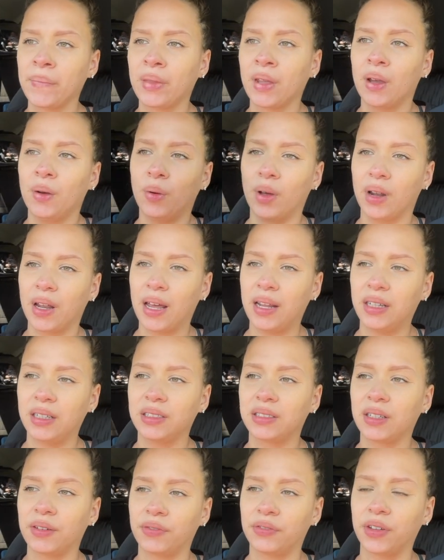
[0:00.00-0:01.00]
Well, at least
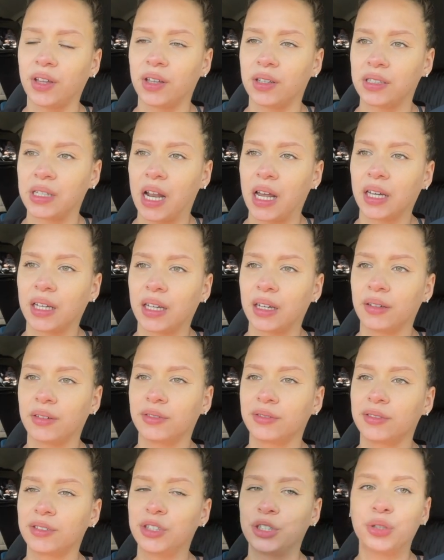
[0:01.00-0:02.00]
it feels like
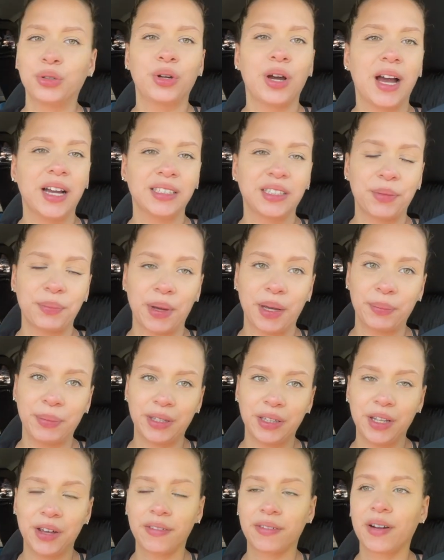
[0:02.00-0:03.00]
it. To you guys, it might be
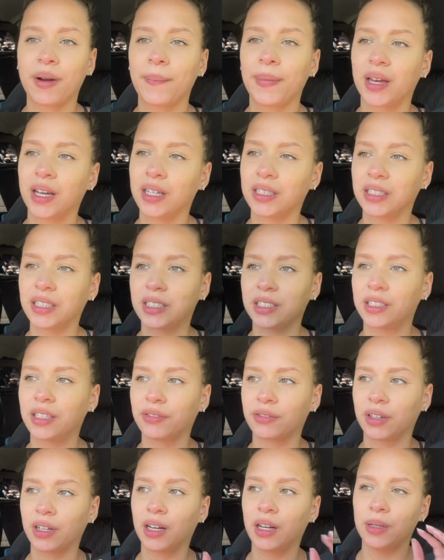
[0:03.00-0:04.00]
different because it's
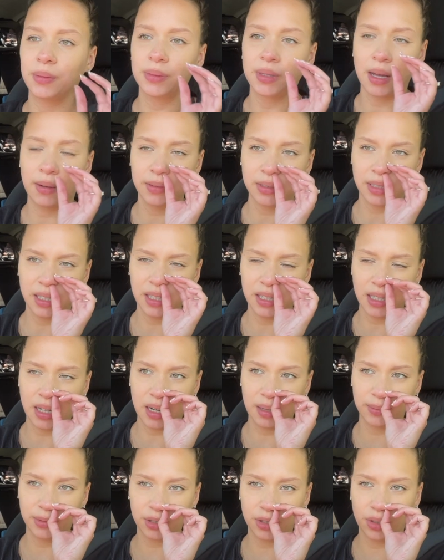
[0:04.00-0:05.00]
different clips, obviously, that
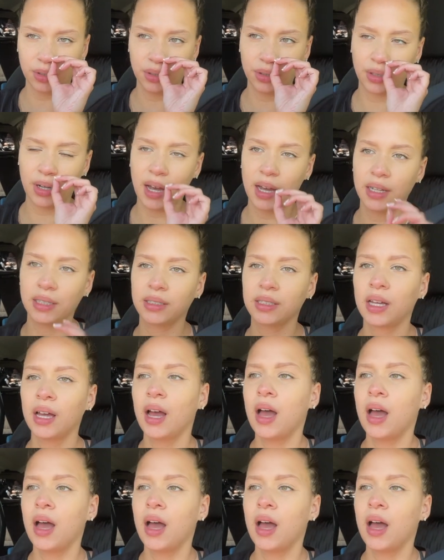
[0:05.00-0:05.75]
I'm showing you guys.